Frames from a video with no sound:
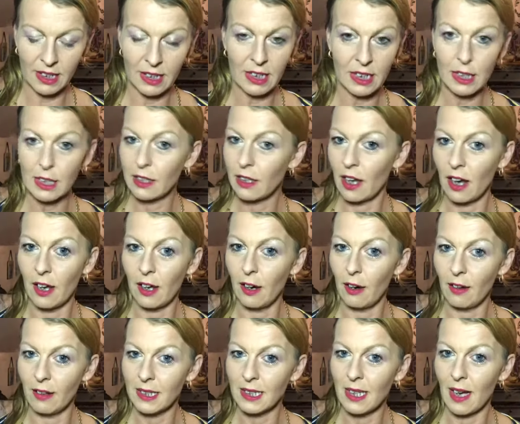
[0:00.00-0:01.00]
a
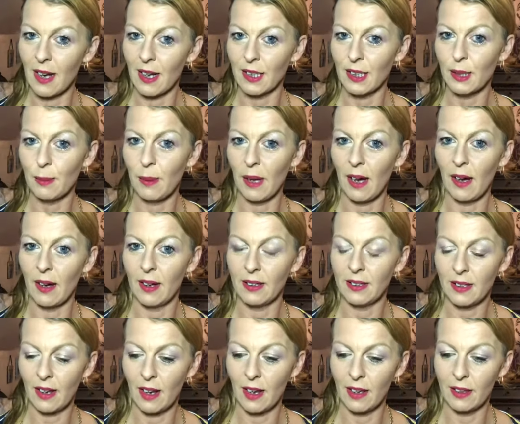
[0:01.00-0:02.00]
lot of science
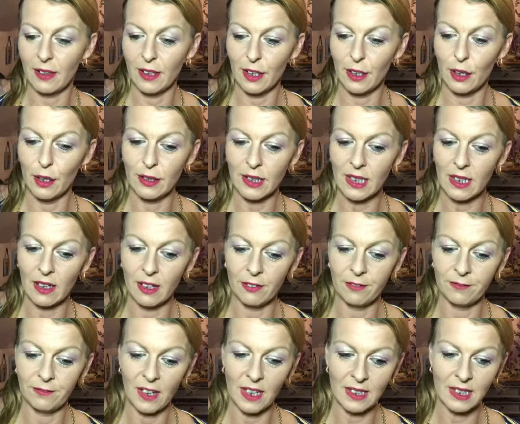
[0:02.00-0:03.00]
behind it, and they're using a
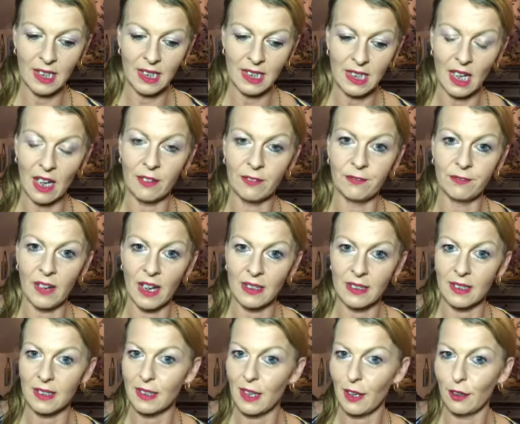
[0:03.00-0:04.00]
fantastic
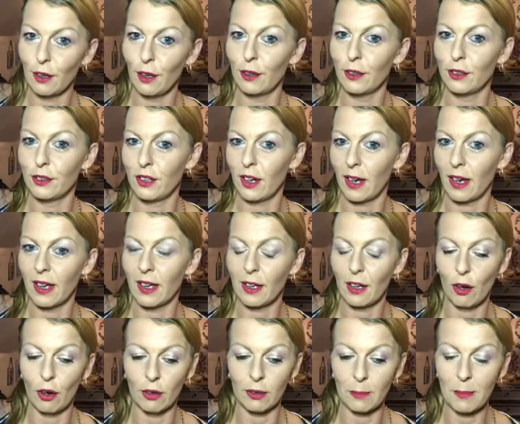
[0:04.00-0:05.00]
advanced technology
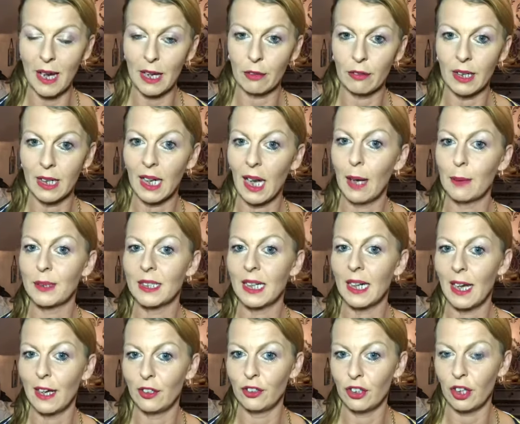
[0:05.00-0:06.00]
called
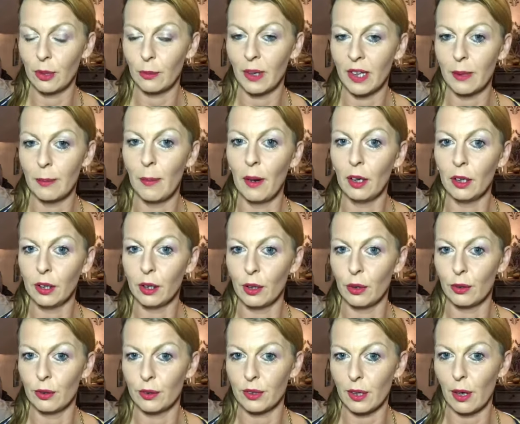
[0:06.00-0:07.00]
microencapsulation, where the
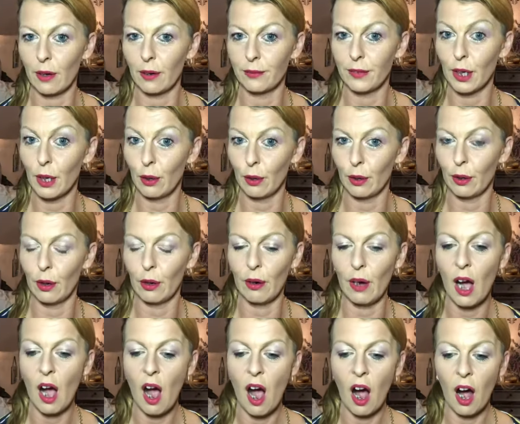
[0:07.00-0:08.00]
molecules of the
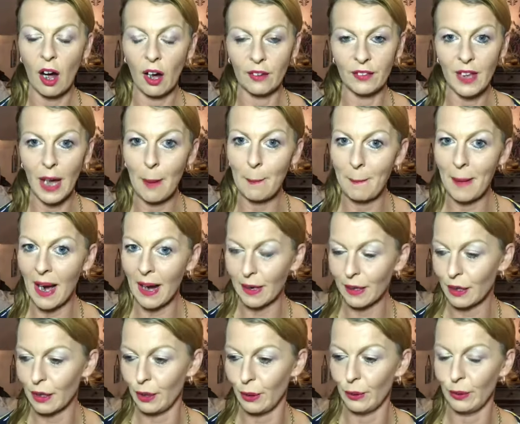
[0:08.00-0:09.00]
oil are that
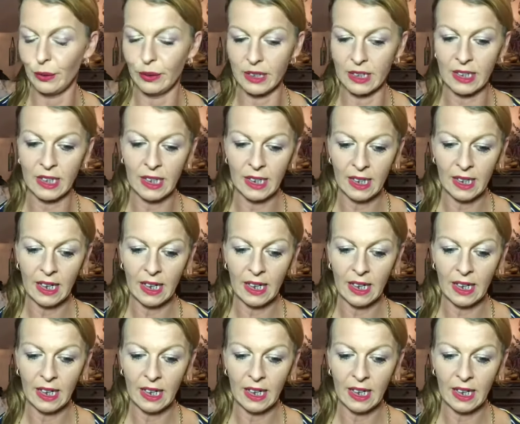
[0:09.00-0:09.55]
minute,